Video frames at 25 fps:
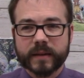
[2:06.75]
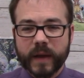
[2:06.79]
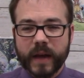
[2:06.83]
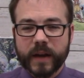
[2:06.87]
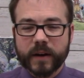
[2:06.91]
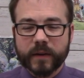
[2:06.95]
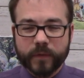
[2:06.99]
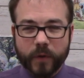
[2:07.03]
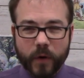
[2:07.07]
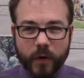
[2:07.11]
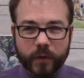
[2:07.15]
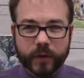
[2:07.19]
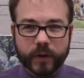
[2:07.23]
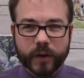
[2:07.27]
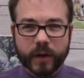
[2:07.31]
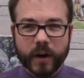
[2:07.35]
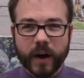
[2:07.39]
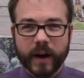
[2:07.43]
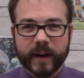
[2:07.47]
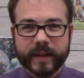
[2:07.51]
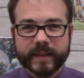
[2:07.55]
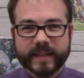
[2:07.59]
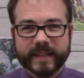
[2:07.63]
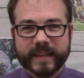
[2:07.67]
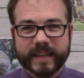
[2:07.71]
And of all the
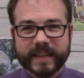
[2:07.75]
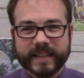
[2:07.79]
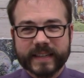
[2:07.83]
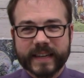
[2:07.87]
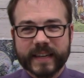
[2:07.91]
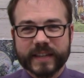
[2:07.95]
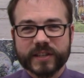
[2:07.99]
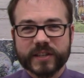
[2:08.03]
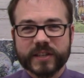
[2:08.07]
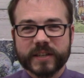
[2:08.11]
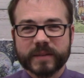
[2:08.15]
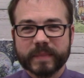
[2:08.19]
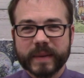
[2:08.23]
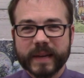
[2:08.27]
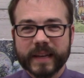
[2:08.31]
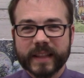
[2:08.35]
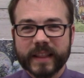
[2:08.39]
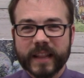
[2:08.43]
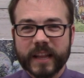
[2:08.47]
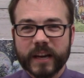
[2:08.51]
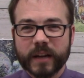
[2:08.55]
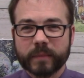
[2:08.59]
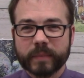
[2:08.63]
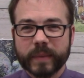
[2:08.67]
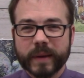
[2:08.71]
gods, he tends to be a
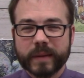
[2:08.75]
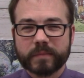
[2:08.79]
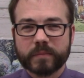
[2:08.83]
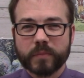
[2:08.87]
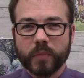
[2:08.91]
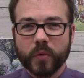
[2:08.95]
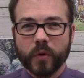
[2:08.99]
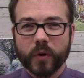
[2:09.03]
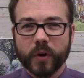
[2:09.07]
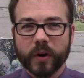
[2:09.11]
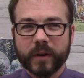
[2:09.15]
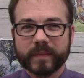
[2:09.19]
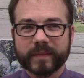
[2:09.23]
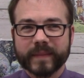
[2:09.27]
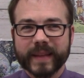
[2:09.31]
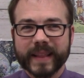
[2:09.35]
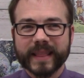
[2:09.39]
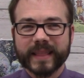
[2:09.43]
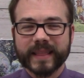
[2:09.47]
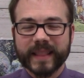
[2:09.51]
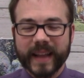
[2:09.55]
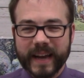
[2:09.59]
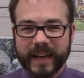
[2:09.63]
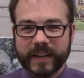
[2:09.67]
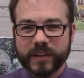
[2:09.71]
little bit more
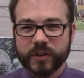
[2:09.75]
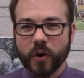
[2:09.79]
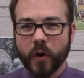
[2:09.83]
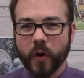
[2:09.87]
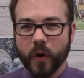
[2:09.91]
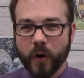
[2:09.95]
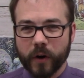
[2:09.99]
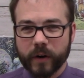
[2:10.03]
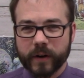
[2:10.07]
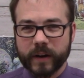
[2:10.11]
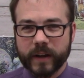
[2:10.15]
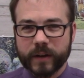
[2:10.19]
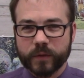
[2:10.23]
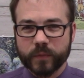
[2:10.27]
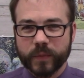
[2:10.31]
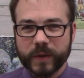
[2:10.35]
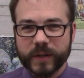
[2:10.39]
light-hearted.